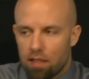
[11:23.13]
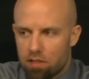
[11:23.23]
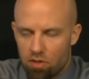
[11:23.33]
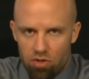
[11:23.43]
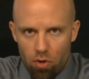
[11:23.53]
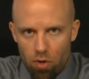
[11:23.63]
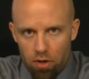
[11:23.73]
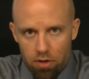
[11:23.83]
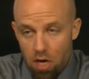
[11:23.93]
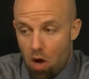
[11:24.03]
Listen to it
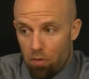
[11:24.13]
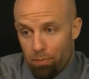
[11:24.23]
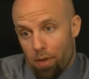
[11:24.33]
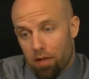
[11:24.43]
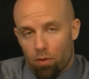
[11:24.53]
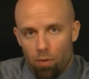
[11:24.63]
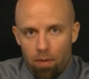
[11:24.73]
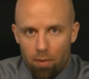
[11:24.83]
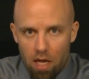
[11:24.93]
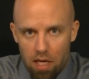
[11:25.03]
or don't, but the
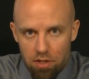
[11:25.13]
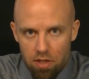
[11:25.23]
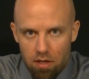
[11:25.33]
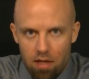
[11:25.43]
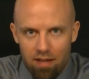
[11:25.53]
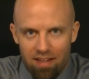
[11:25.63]
repercussion